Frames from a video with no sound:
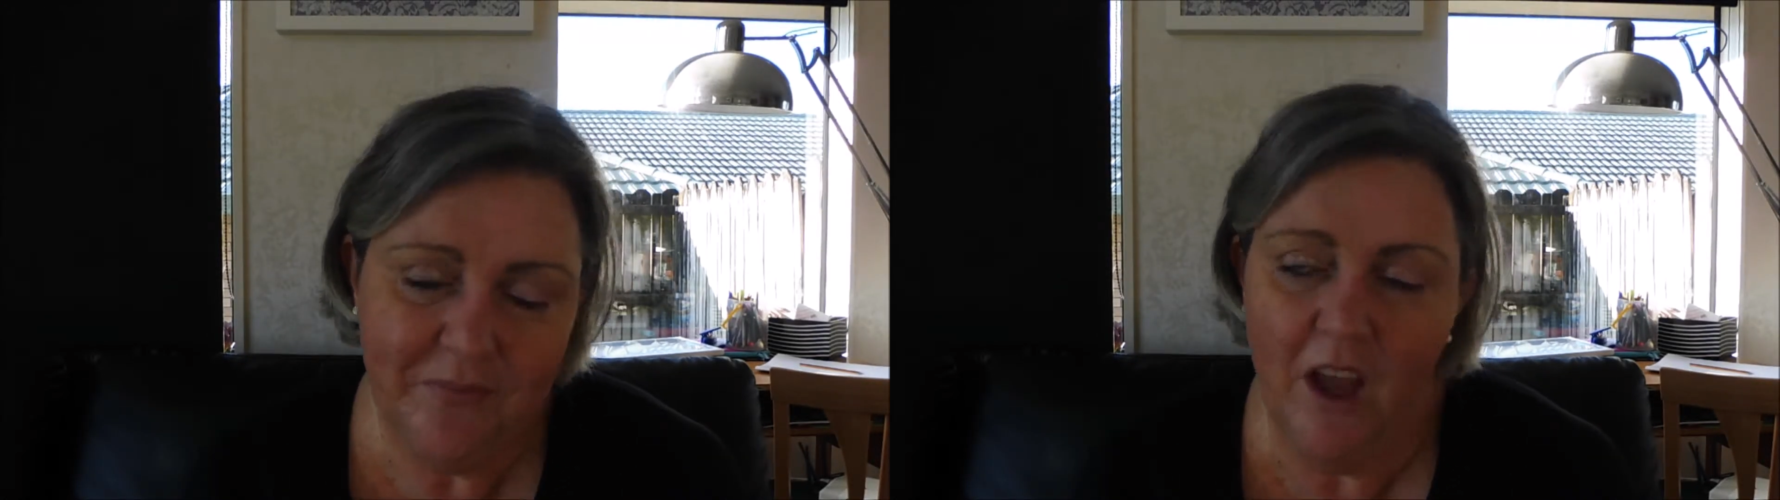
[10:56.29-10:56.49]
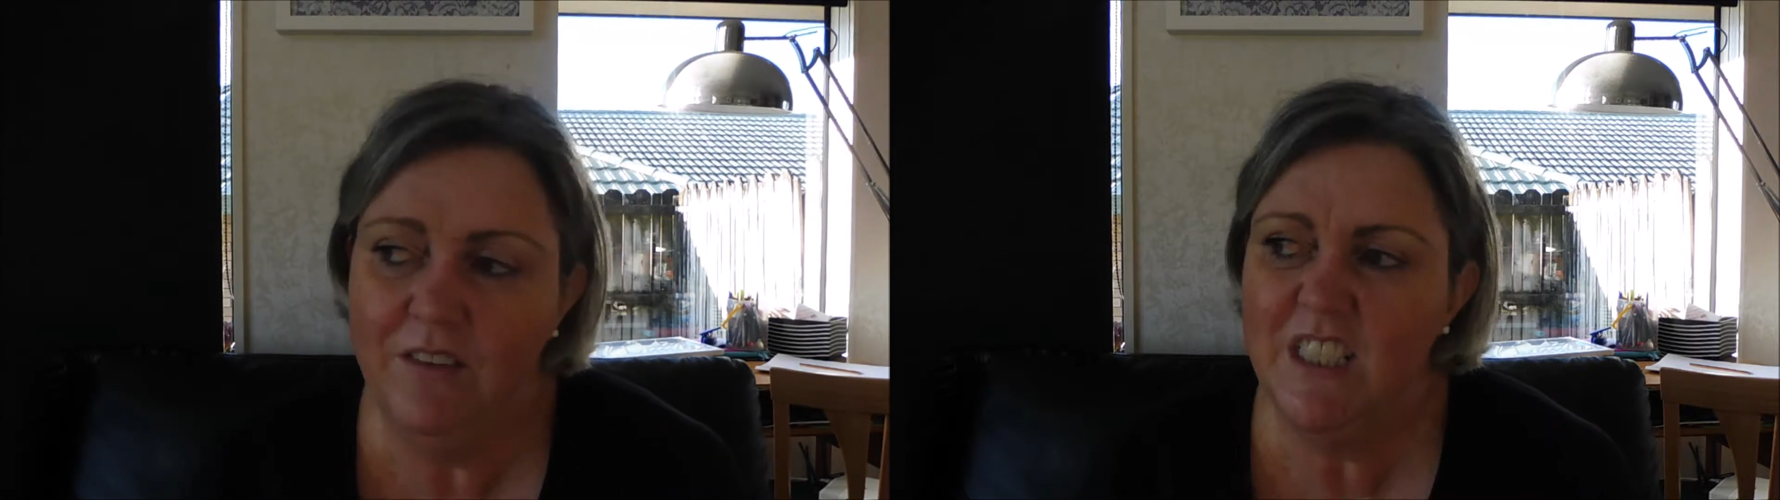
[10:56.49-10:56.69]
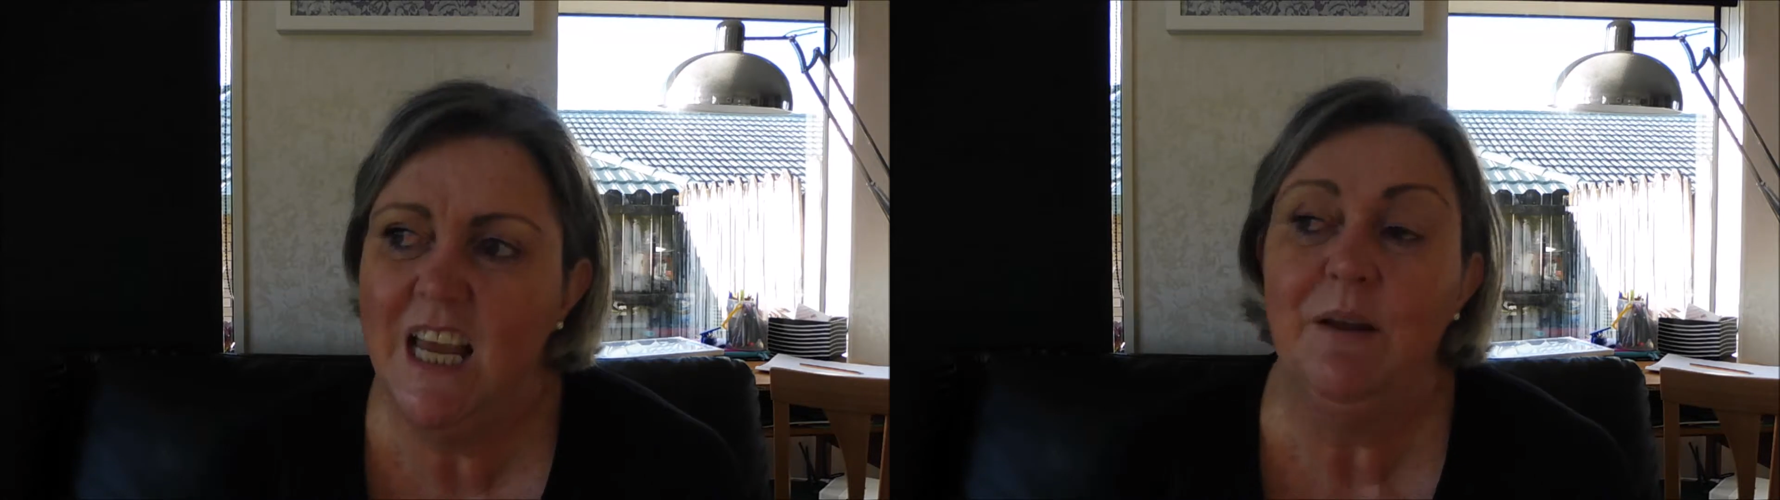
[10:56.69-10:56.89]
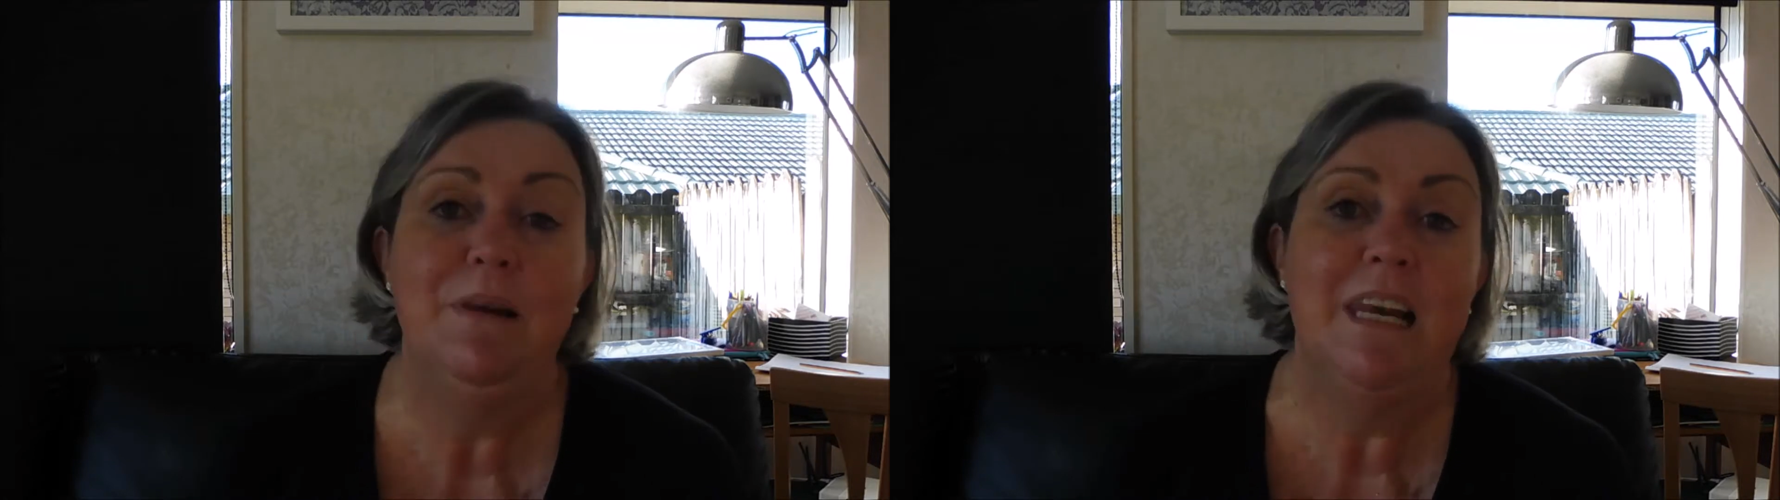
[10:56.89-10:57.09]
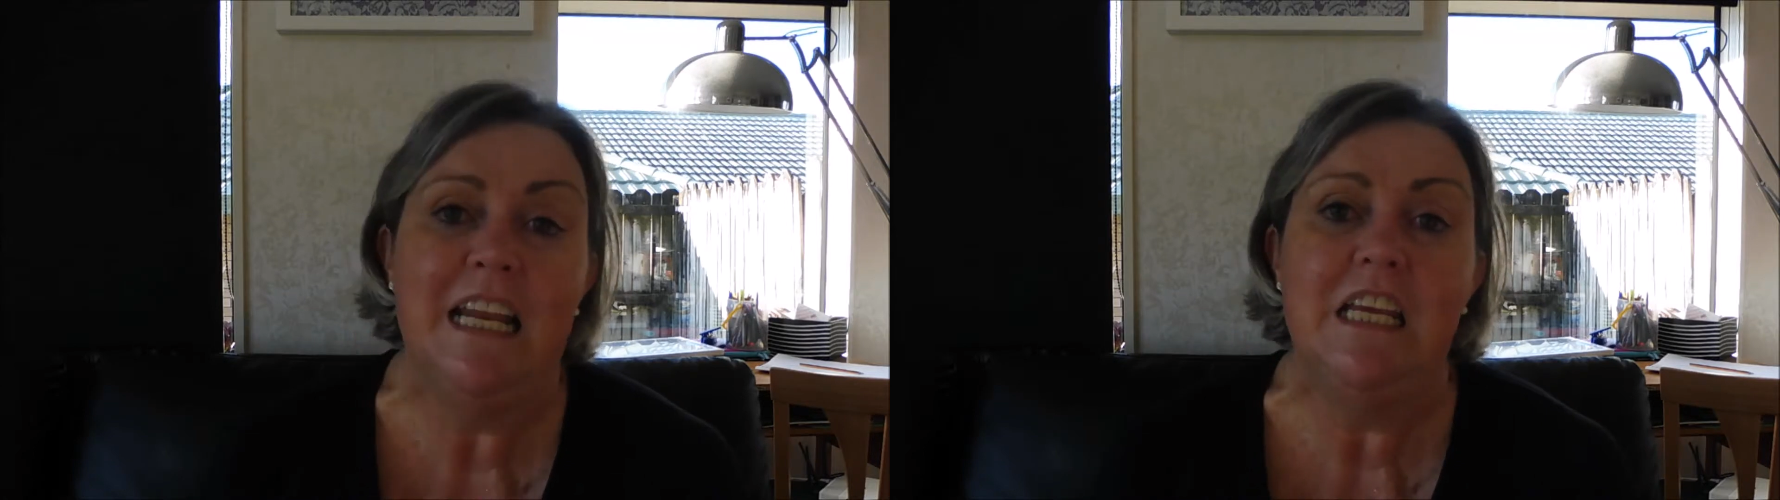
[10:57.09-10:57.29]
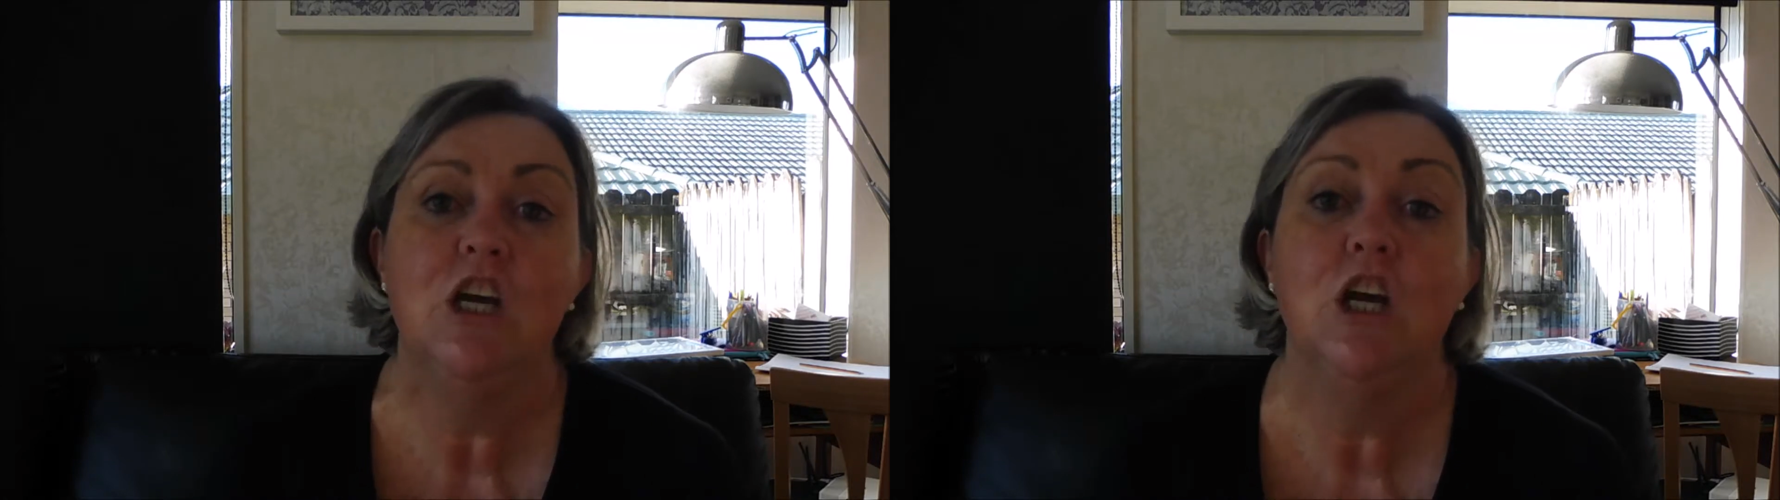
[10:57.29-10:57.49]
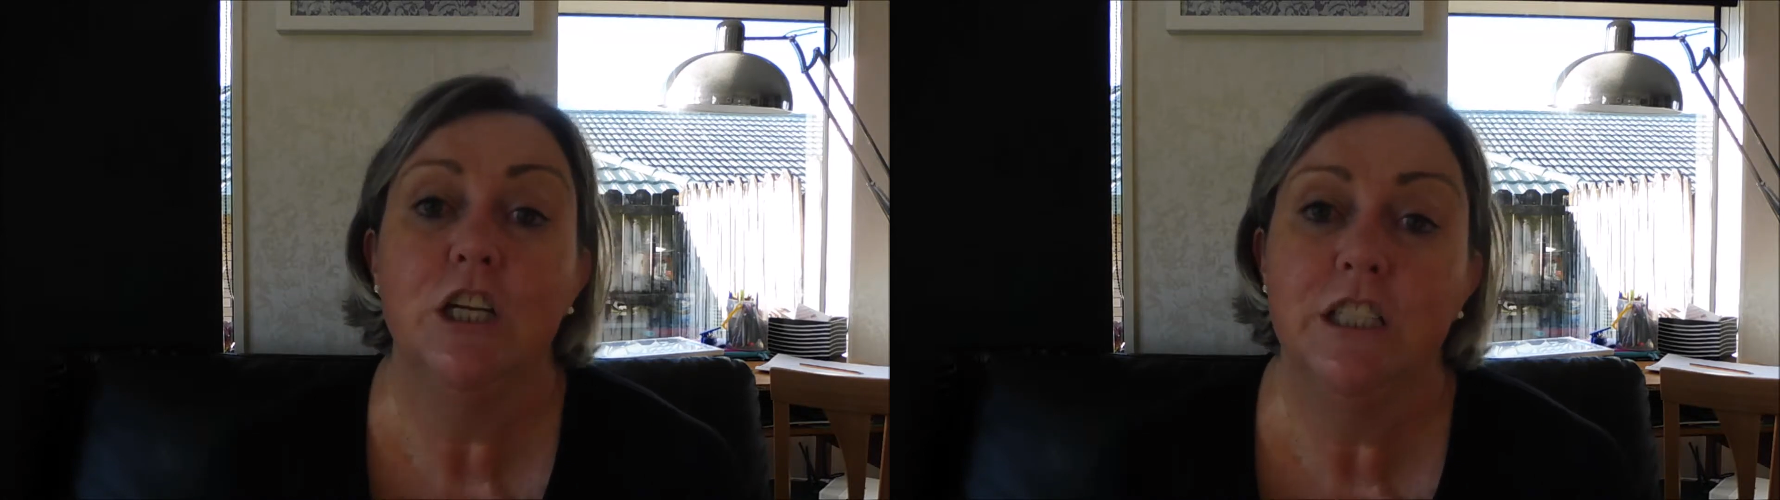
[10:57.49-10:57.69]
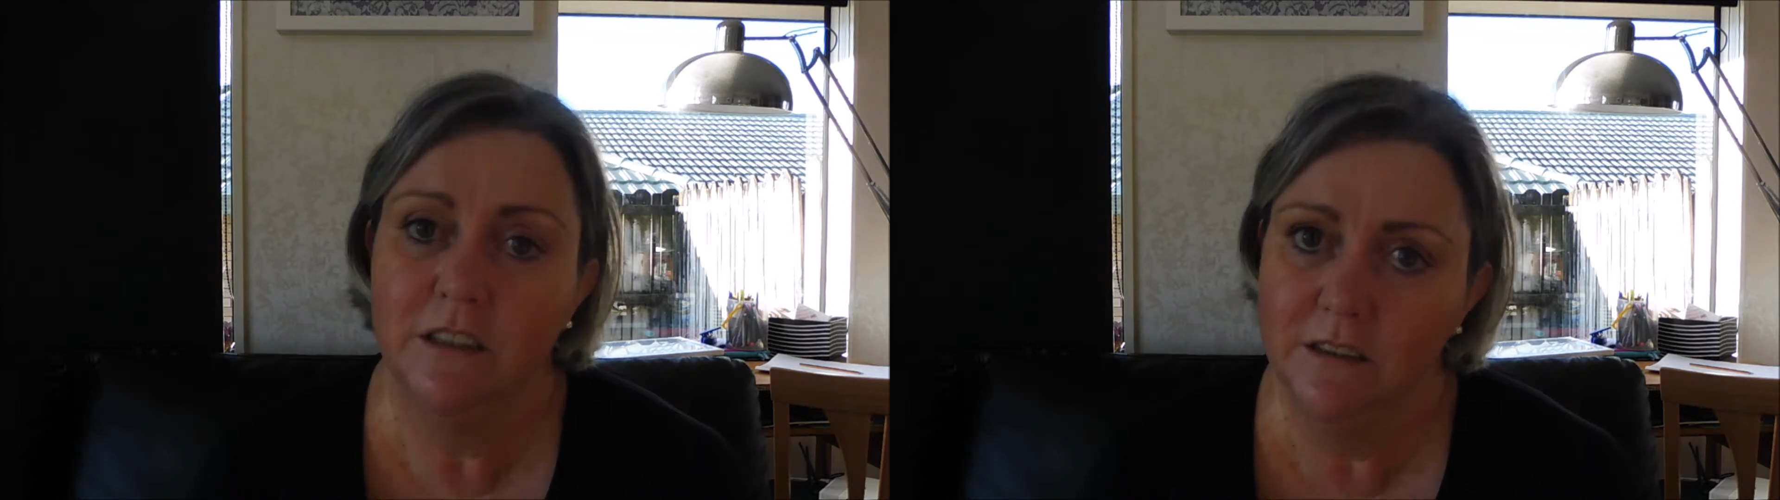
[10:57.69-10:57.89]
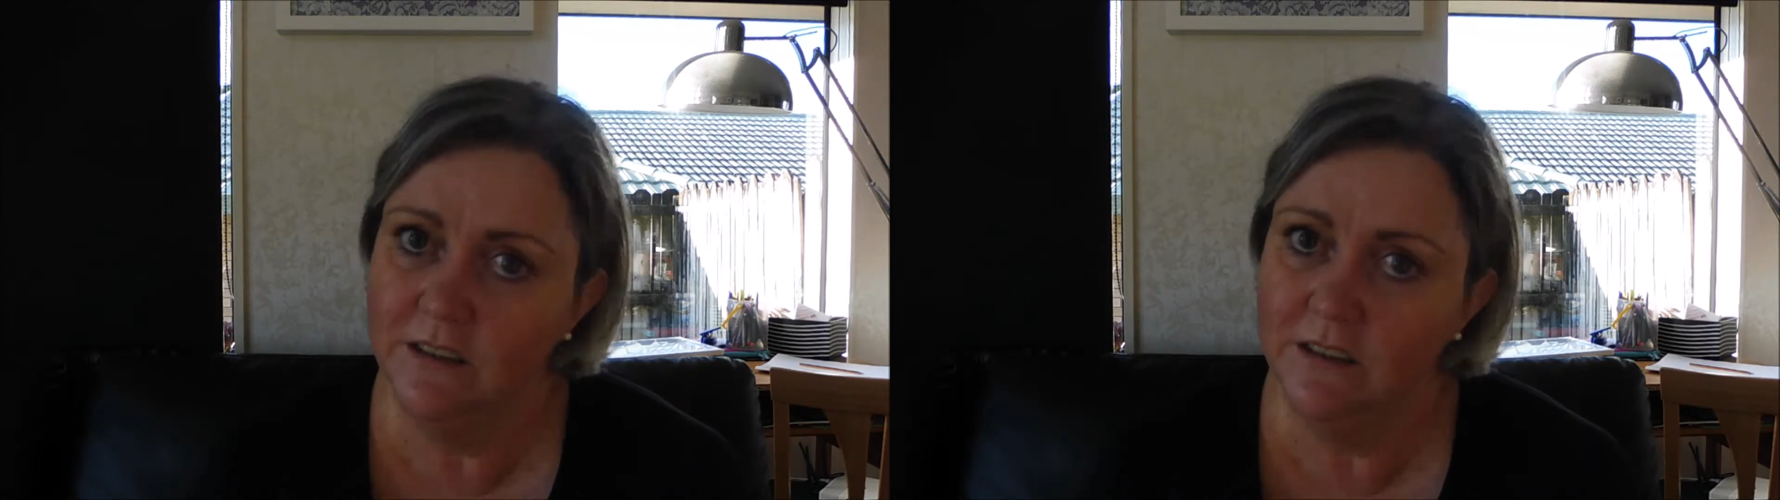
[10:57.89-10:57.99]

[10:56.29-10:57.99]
I just that bloody hurt,